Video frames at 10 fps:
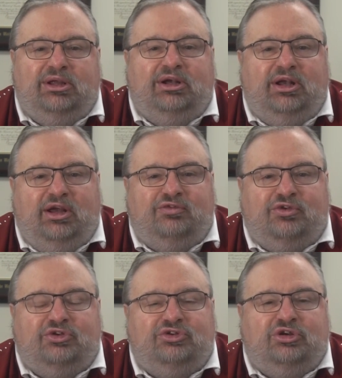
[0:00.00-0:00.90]
in an
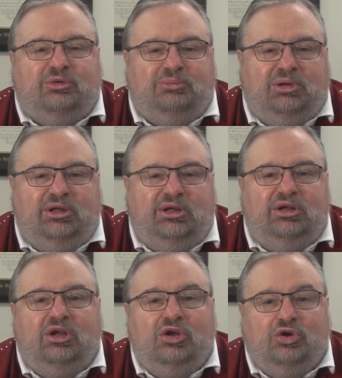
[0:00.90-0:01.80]
effort to
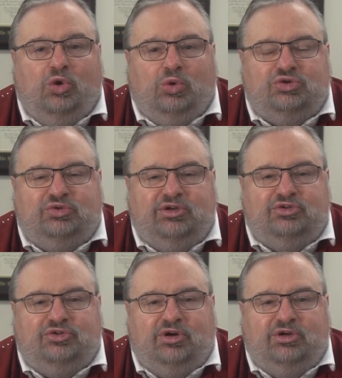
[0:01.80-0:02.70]
complete course
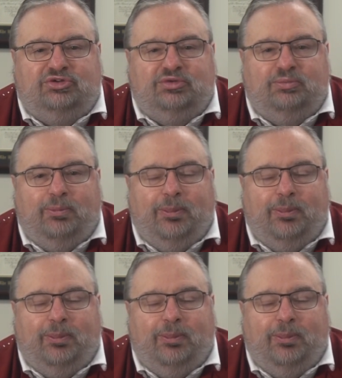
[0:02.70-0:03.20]
registration.